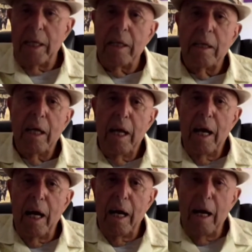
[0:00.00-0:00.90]
it.
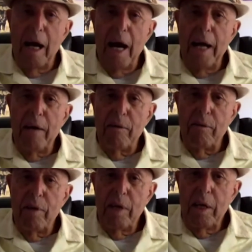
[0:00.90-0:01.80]
Uh, I have
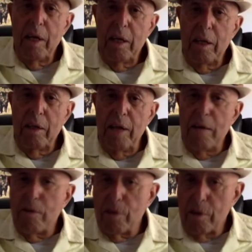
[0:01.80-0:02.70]

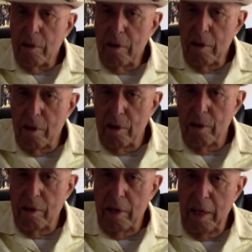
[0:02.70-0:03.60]
never heard